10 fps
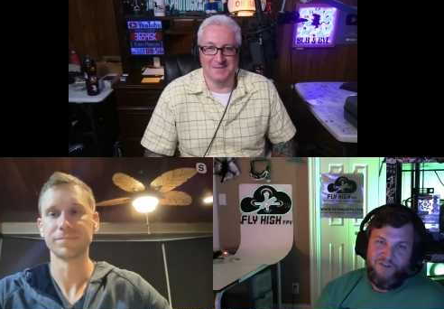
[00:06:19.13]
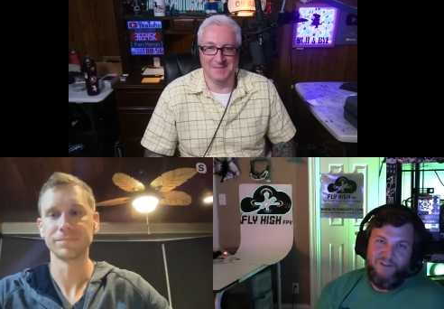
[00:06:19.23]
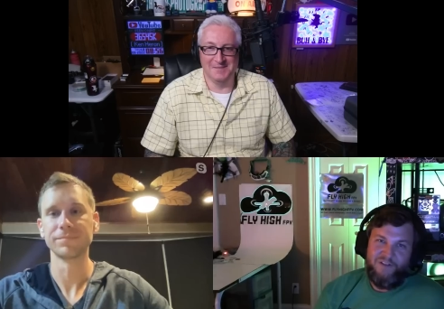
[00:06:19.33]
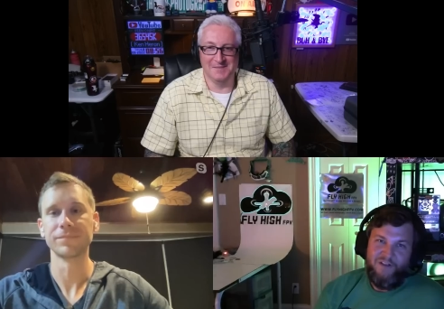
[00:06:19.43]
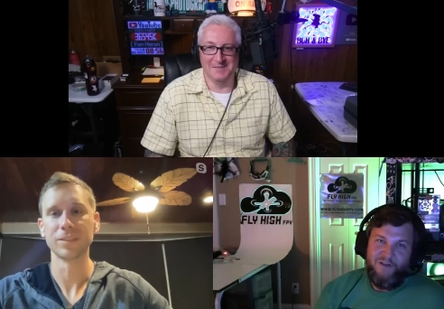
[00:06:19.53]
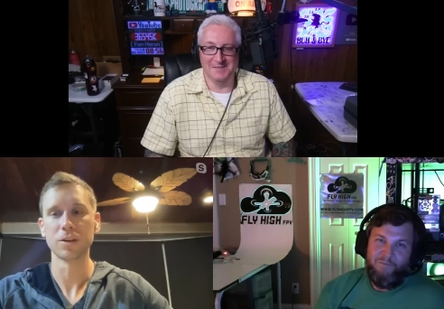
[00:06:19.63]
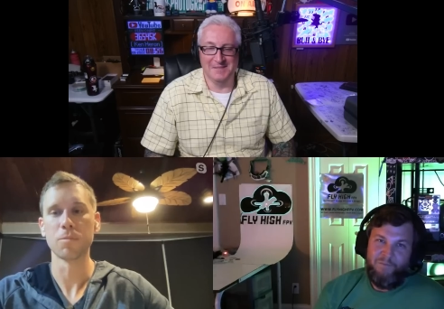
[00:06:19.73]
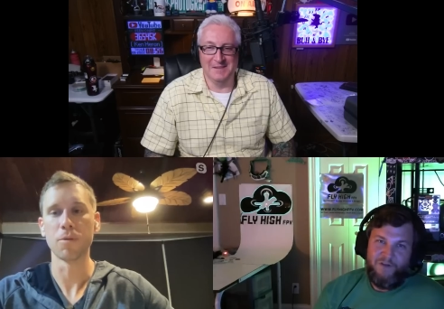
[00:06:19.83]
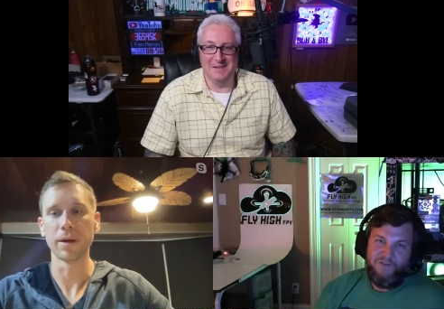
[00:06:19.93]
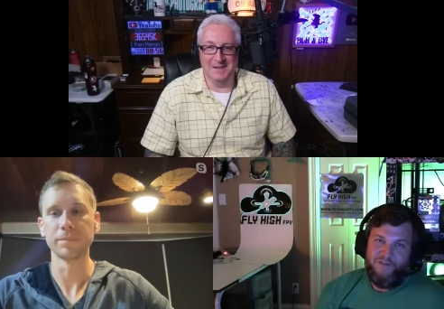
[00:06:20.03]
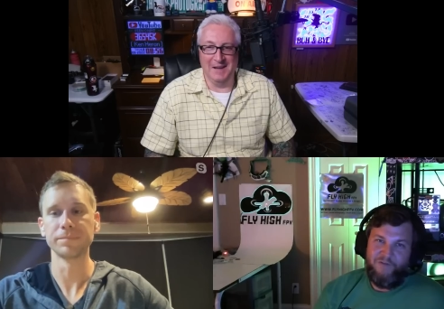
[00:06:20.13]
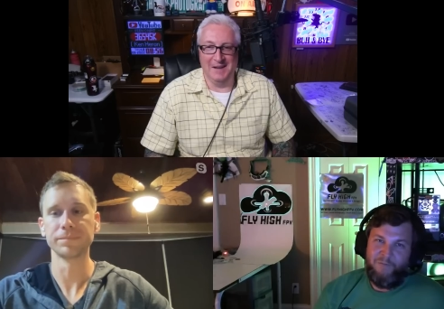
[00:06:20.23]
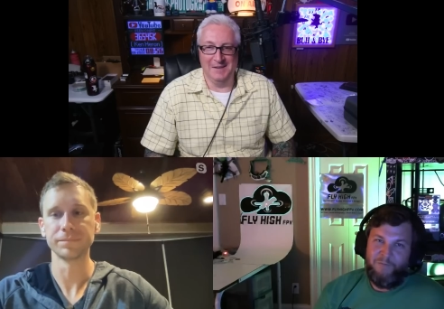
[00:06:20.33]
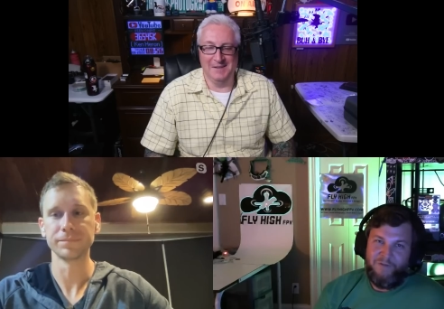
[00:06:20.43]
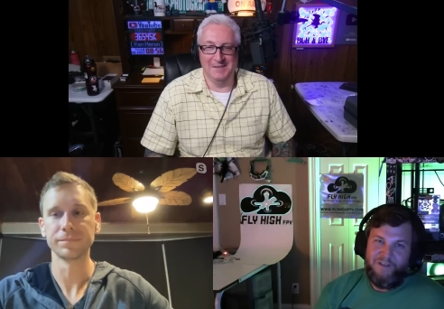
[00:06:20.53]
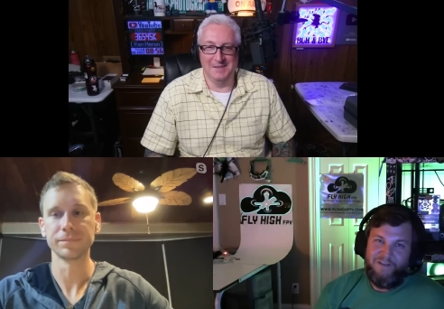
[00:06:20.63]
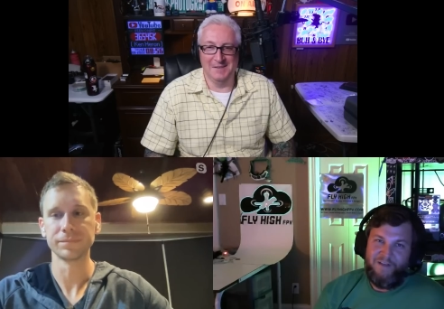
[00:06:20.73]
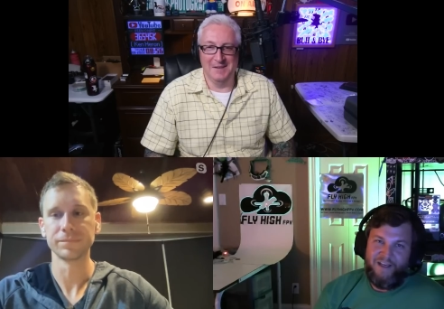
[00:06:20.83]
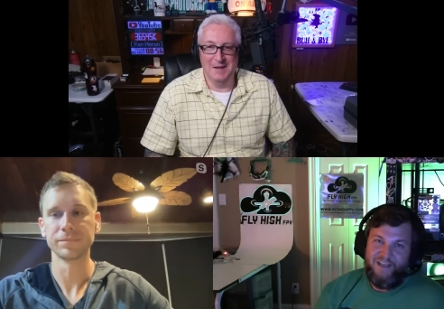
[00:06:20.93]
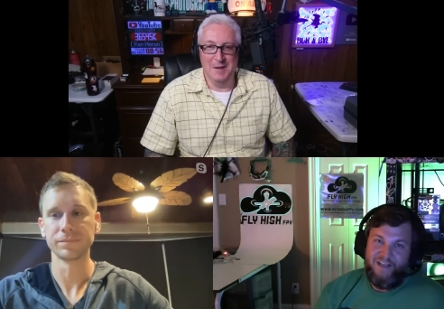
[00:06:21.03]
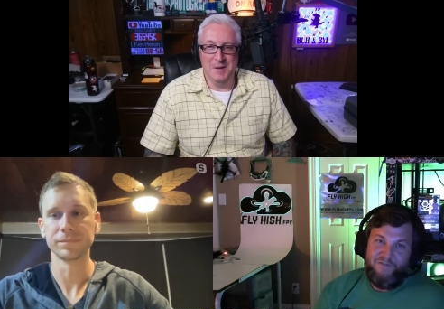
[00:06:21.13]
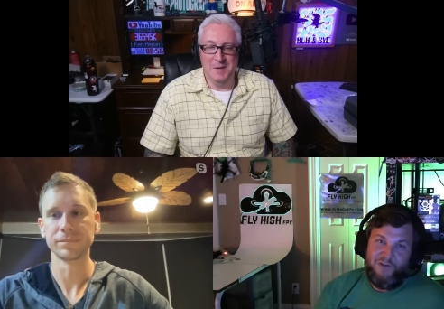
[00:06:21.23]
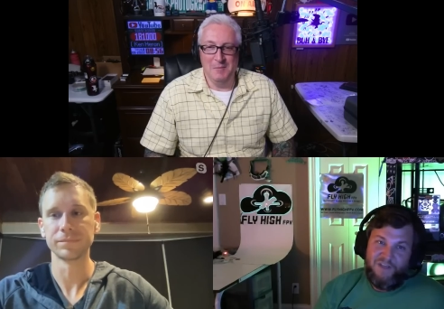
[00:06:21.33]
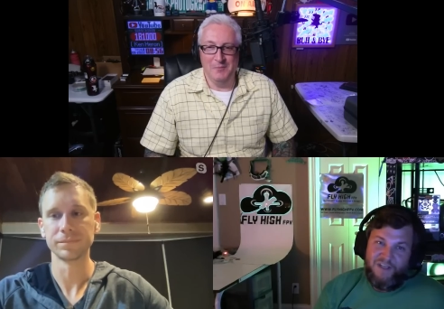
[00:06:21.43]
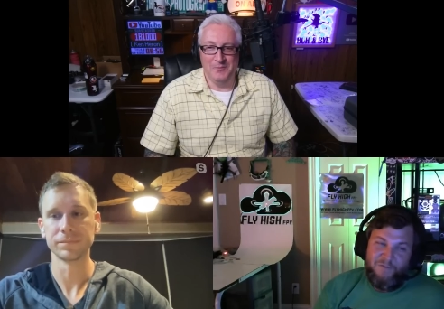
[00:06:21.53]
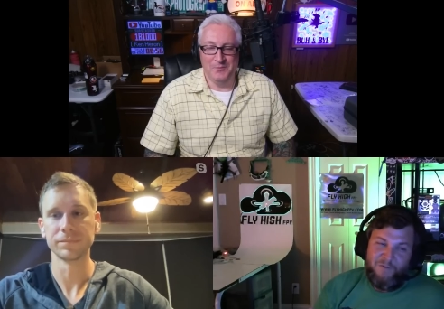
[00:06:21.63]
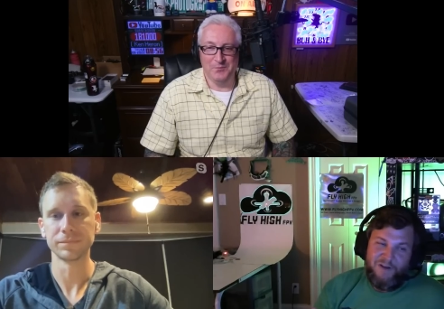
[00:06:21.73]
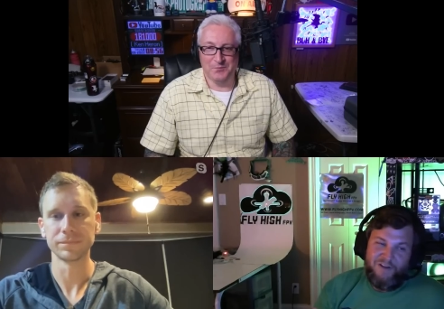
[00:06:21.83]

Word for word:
Speaker 1: you're doing. Most yeah. of them really like it. And if you can get them to